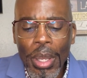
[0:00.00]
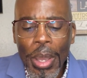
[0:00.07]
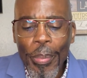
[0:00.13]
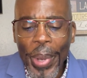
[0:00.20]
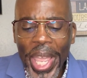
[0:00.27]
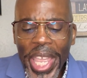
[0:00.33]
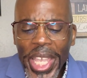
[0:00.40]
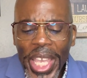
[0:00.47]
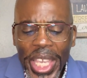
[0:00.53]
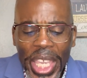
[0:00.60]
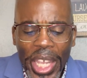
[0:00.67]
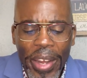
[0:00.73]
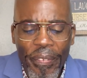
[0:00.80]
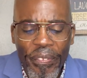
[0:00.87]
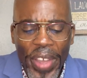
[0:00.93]
But he can
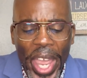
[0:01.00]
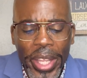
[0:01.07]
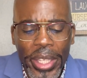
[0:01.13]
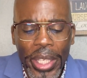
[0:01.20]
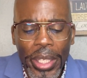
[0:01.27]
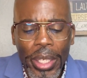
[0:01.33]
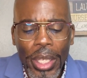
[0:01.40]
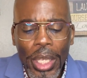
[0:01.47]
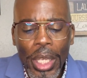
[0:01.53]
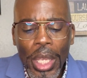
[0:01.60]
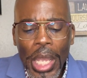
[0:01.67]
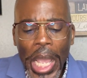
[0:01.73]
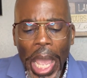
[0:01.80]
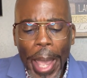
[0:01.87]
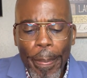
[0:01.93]
get infected
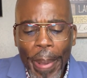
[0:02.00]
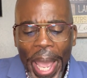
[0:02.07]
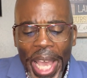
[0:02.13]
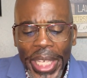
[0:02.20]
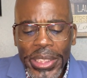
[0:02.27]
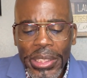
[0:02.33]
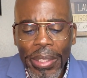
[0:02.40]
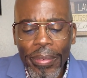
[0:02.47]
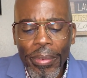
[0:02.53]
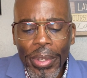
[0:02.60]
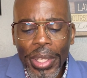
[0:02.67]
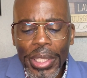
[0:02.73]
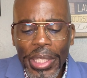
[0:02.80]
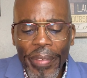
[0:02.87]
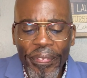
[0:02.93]
and pass the
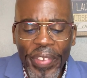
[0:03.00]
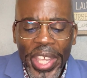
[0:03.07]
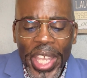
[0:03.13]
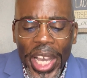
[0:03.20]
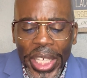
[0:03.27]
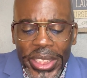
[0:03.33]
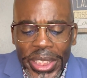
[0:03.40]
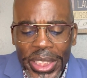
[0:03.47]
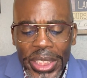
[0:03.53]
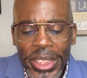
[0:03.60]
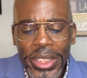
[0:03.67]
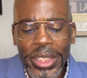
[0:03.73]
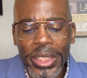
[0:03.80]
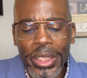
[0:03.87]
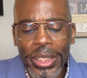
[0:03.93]
virus
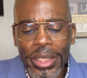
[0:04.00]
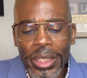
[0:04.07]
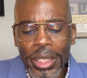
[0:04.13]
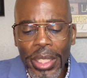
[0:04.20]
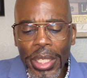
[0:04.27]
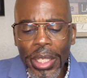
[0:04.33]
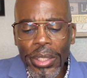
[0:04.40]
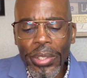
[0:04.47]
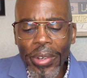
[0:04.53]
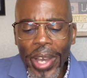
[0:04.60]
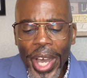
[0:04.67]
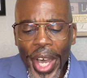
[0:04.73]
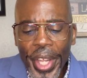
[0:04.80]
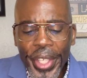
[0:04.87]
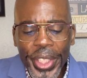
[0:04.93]
to
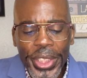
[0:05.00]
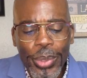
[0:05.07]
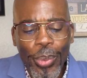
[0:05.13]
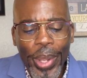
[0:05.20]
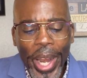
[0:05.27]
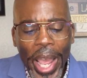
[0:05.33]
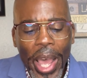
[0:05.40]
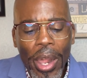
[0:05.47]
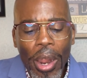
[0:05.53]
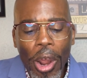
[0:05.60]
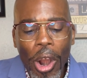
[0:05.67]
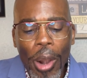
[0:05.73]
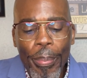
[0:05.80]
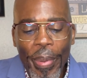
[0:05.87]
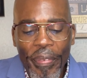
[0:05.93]
others without
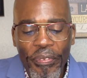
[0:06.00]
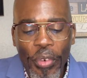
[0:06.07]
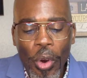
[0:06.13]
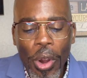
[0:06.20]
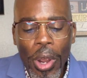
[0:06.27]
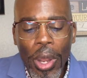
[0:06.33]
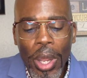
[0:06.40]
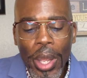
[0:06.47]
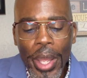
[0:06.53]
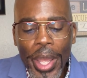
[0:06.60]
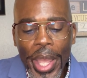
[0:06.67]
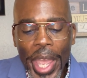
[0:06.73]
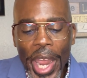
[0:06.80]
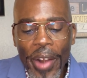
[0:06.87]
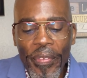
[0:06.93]
or before
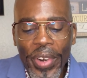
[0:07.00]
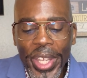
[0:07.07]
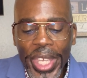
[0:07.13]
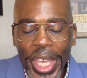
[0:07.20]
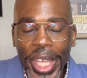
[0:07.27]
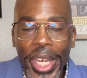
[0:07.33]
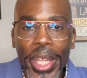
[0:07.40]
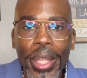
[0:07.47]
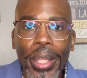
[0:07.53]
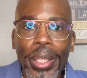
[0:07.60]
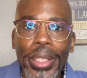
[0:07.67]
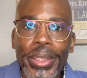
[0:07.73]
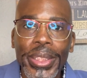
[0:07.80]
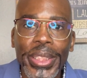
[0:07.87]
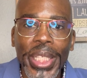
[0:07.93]
ever getting
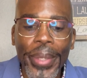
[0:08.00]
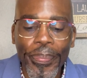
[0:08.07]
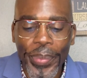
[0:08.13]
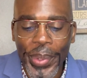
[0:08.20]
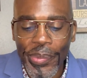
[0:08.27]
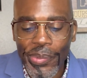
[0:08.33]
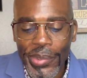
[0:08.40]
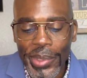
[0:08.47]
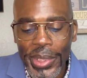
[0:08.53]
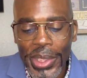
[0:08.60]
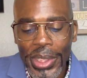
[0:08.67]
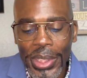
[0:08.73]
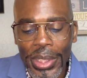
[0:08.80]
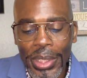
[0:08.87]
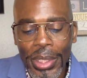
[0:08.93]
symptoms.
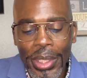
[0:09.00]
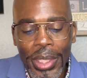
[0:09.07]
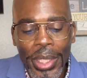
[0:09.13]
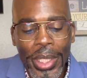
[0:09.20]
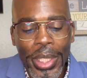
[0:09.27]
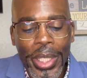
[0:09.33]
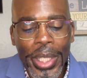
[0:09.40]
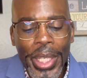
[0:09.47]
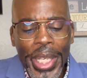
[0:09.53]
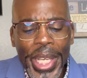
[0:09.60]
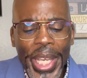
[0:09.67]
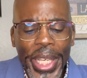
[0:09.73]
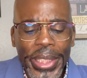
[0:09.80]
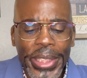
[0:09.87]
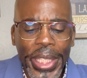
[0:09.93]

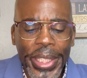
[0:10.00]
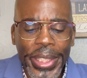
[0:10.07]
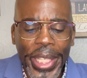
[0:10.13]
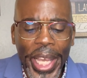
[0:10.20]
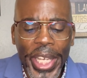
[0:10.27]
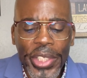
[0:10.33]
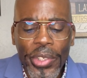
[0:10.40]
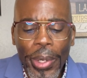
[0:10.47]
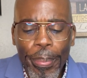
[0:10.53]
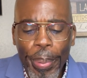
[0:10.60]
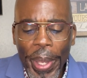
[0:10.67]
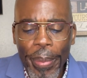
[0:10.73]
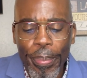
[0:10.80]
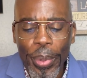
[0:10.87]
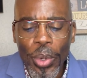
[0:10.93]
He is endangering
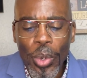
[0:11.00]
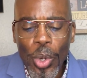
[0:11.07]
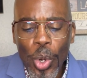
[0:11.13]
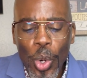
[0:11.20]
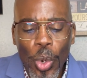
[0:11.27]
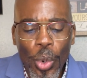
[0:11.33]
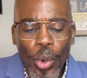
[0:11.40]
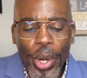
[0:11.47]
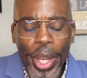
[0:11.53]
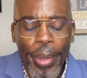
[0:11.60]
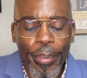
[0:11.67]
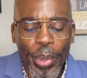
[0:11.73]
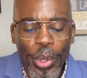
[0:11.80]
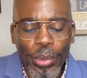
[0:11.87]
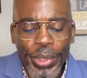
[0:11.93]
people whose
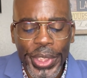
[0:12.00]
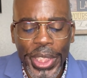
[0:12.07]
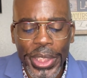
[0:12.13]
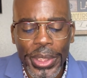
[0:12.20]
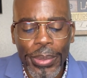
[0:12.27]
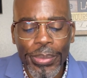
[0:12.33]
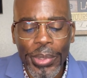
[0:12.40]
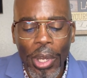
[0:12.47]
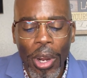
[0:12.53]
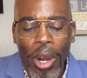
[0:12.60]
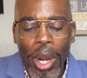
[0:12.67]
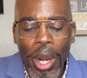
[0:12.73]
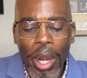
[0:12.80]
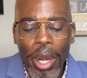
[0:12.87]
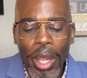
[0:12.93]
immune systems
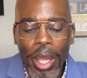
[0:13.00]
are